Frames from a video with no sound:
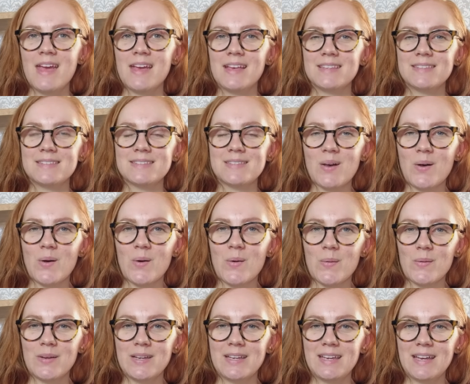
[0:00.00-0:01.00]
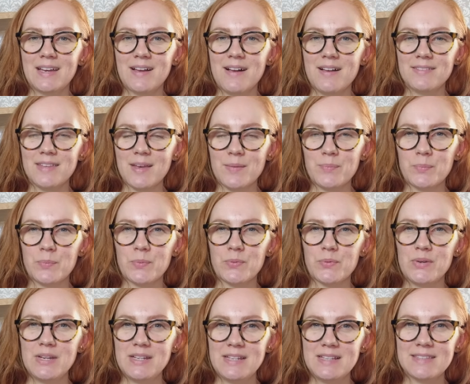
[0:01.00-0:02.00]
And so on a
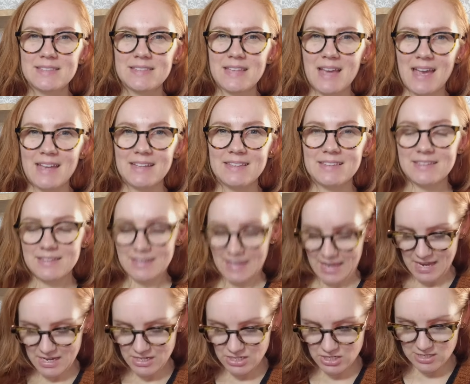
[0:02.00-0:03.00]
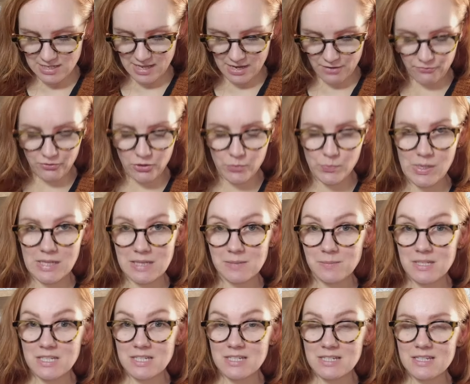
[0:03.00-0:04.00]
pretty tight gauge, like
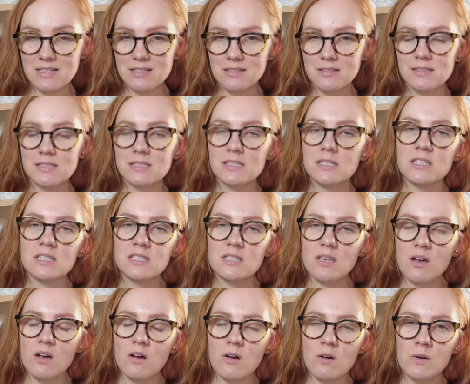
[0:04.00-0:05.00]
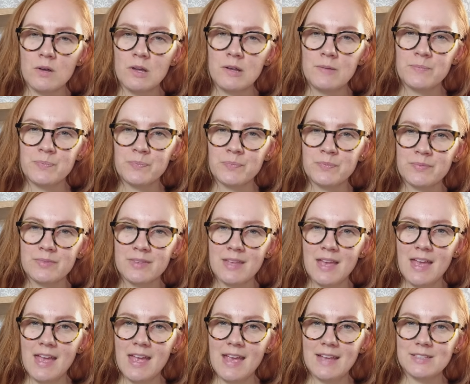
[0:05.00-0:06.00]
4mm needles, so
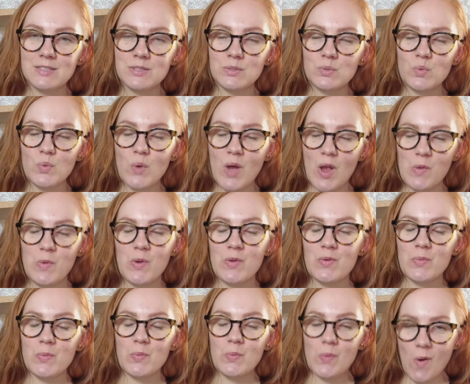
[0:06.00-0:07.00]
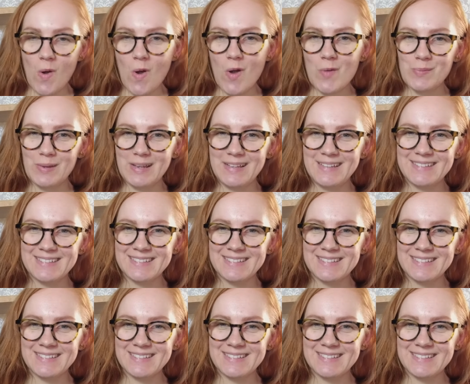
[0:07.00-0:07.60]
it's very warm.